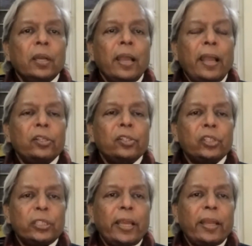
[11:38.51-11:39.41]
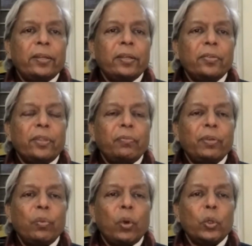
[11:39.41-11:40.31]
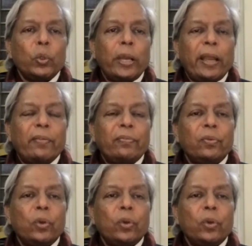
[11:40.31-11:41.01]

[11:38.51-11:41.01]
and said that we want to have